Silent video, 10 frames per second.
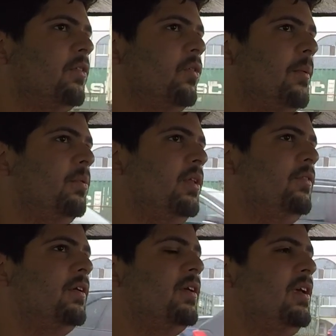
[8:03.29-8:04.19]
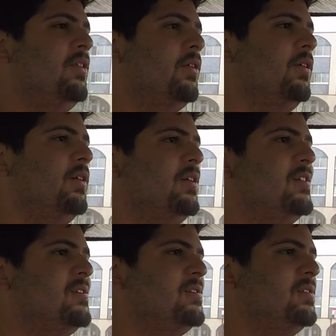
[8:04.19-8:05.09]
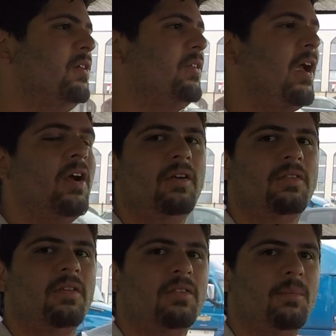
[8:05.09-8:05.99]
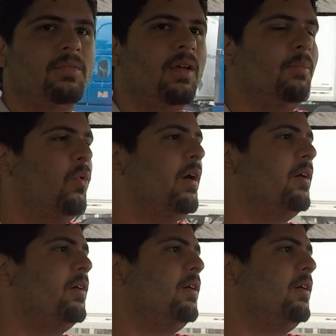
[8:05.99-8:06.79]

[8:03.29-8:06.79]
So I'm believing either there's air in the system somewhere,